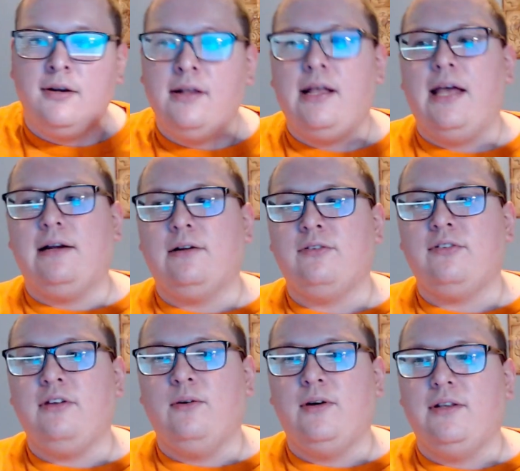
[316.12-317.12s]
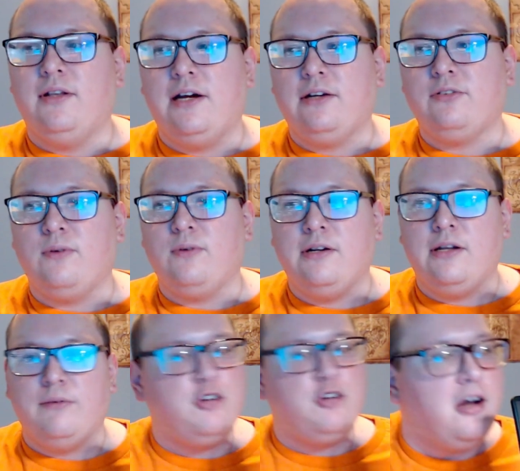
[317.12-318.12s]
and I'll see you in the next one
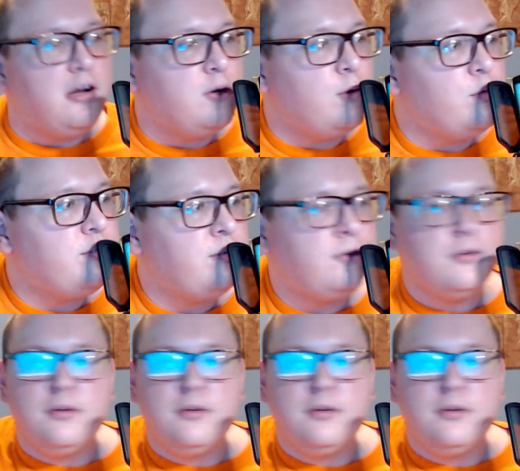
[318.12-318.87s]
of channels,